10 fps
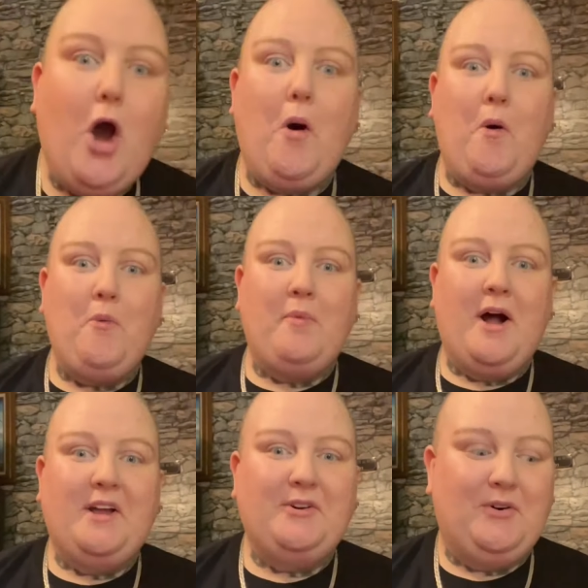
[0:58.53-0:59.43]
Oh
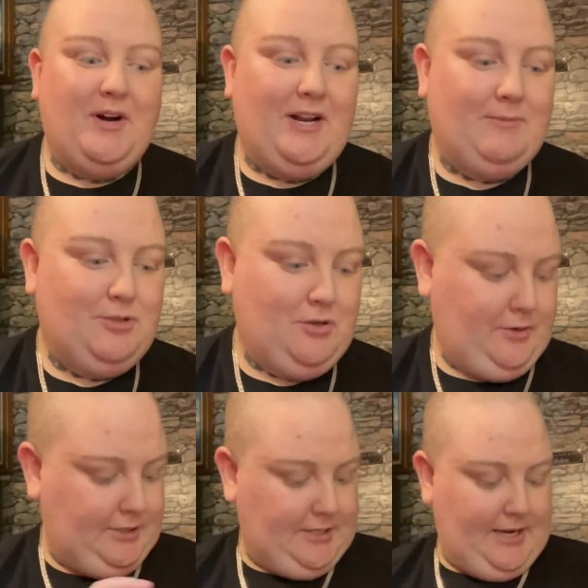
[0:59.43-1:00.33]
my God, I'm so
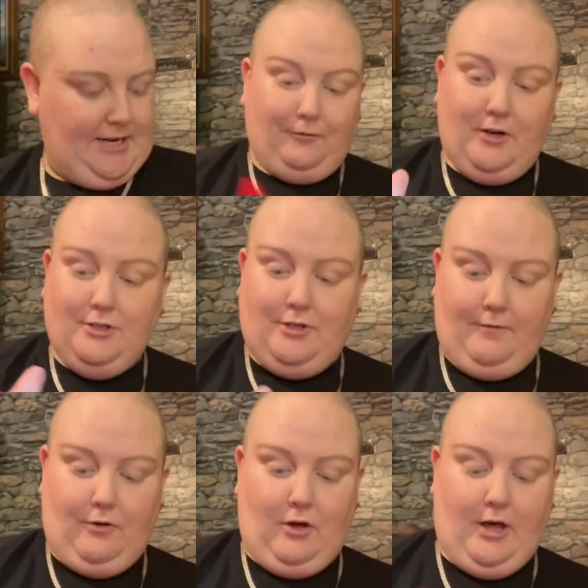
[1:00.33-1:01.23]
excited. First of
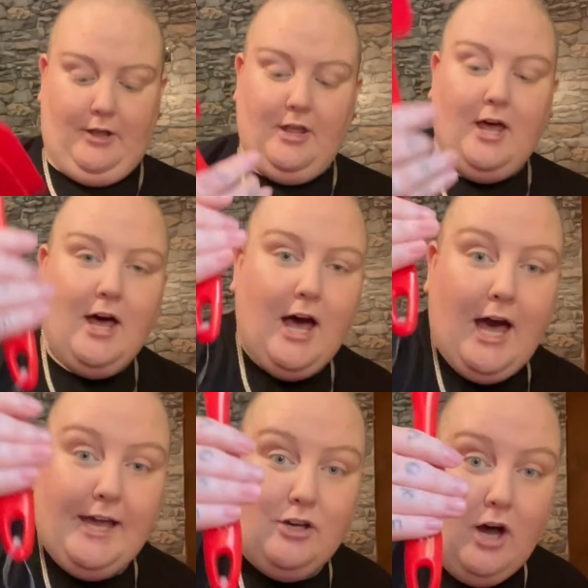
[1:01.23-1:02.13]
all,
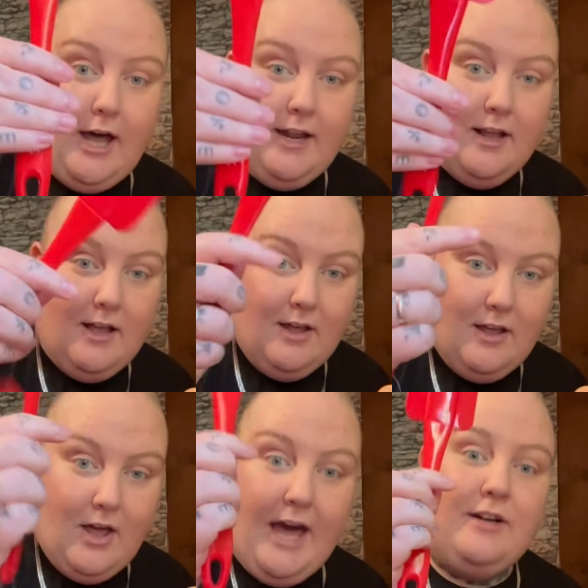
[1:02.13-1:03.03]
I
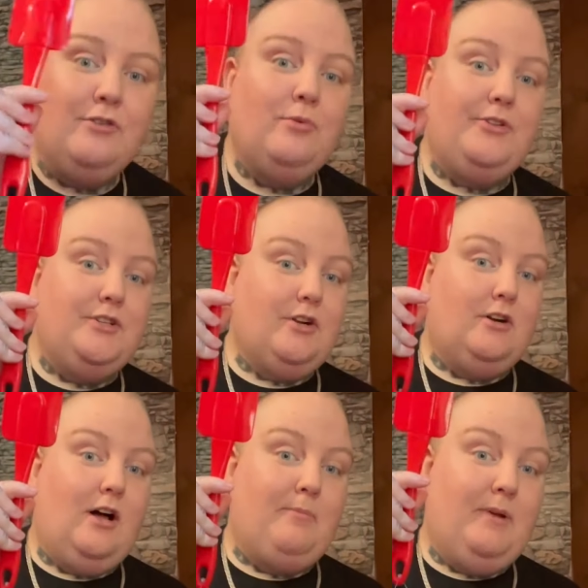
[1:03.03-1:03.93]
don't know what these are called,